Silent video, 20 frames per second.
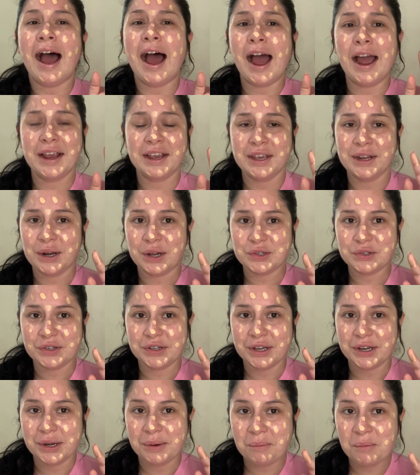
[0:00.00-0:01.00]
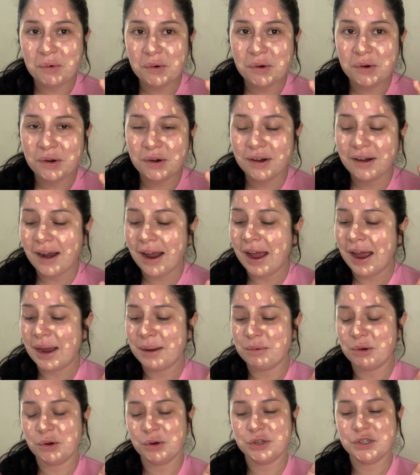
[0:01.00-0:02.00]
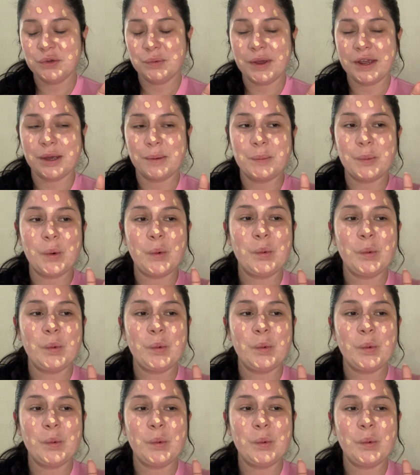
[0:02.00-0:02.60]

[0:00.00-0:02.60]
I cannot drink anymore. I'm going to wake up